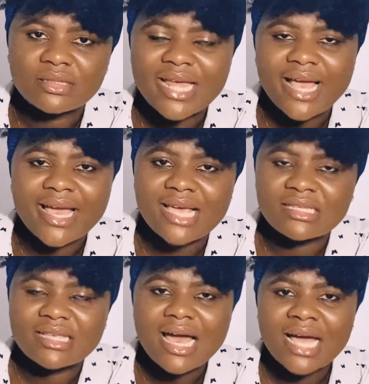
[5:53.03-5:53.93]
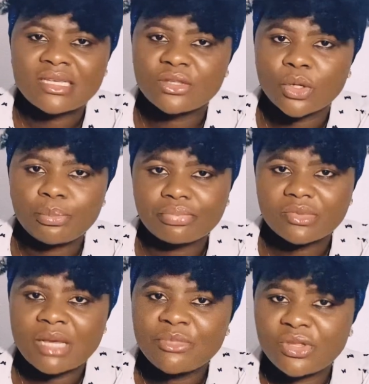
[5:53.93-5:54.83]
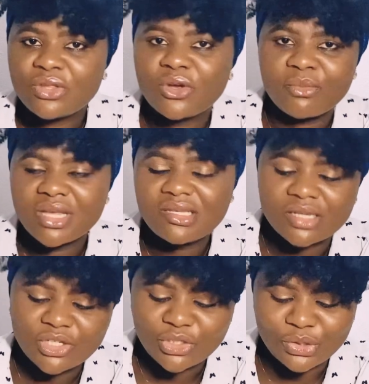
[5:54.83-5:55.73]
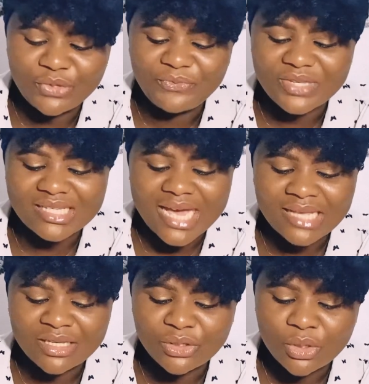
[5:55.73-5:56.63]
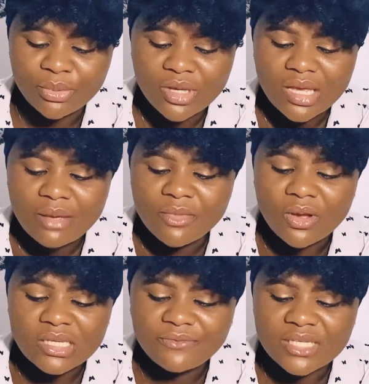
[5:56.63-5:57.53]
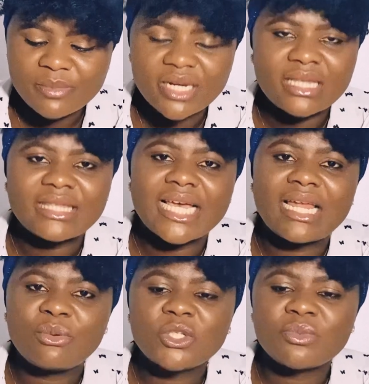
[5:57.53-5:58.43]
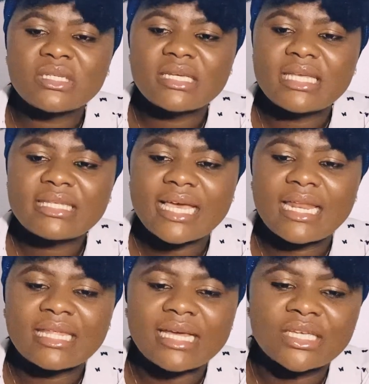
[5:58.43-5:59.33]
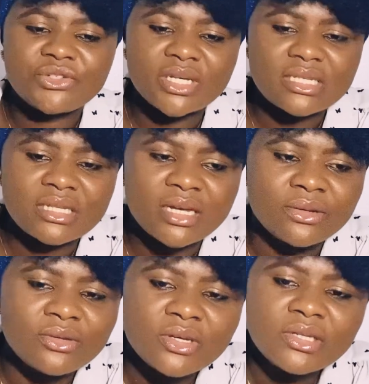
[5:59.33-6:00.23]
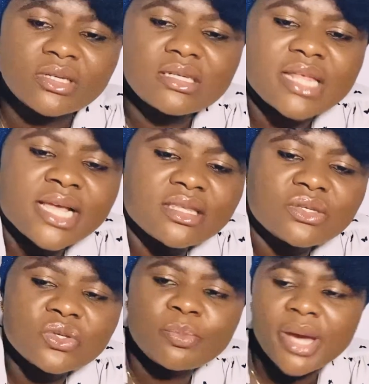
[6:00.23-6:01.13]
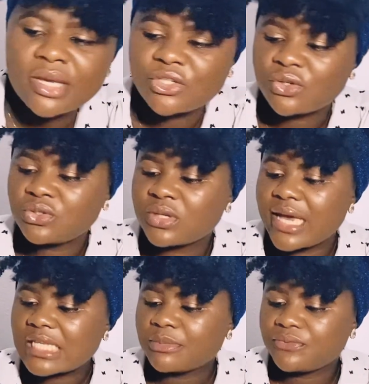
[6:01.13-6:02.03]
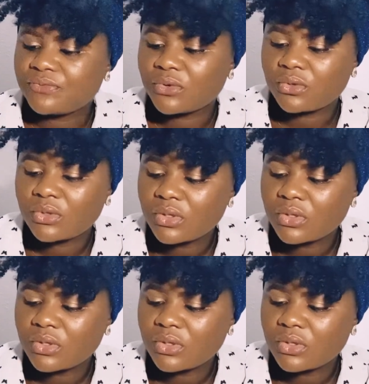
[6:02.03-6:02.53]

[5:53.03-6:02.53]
Like, guys, is that adding up? Let me know in the comment section if it's adding up. Because if it's made in Thailand, we should be seeing Thailand address now. Just like this soap I showed you guys before.